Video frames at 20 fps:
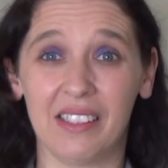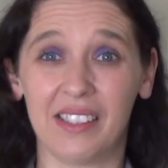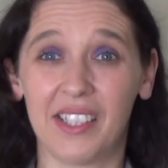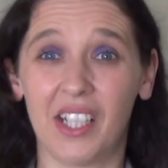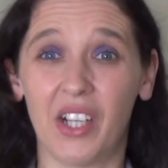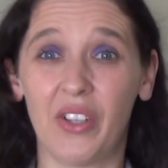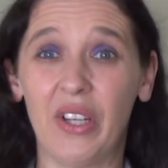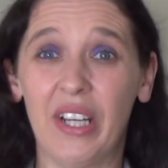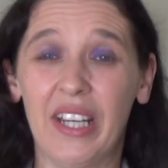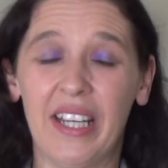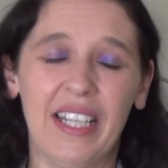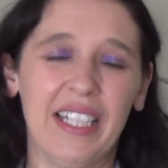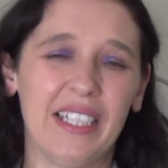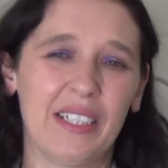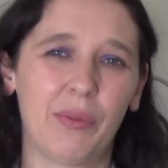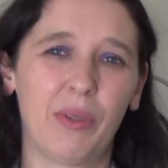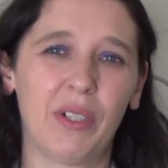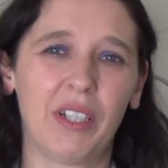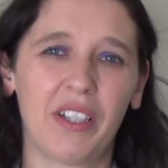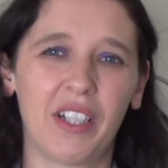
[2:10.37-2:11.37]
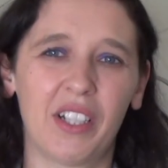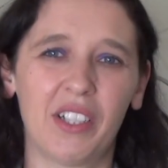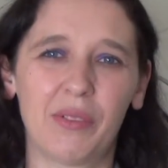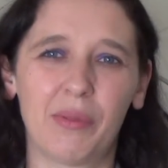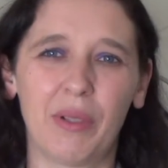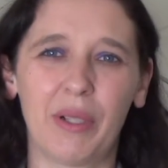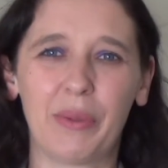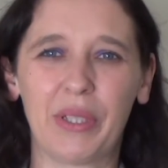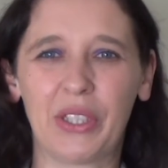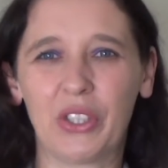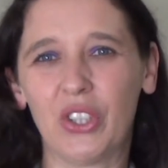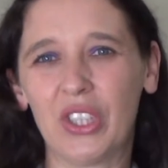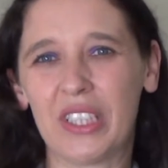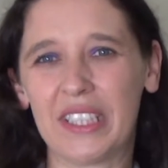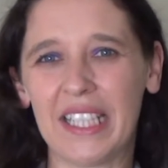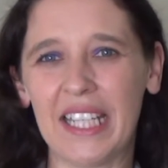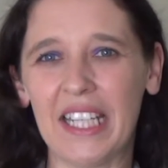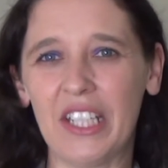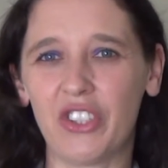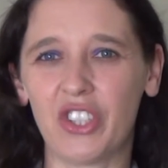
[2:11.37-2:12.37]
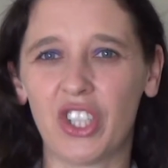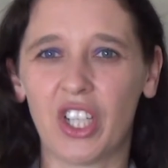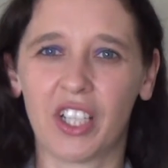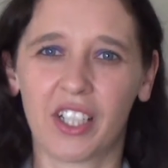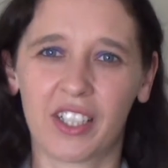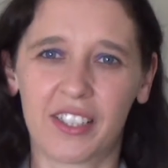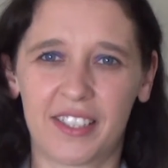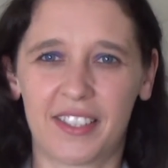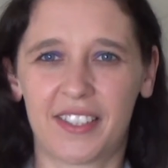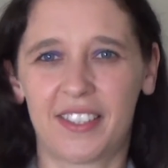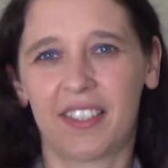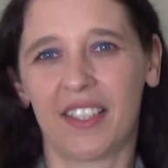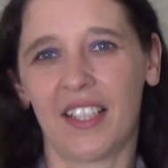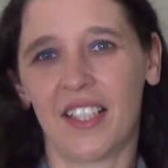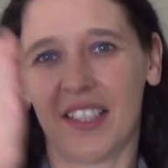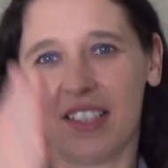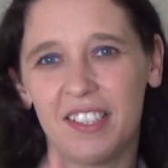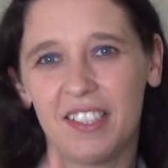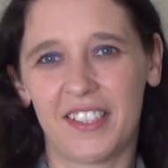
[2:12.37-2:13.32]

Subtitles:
So it's one of those where we could teach ks,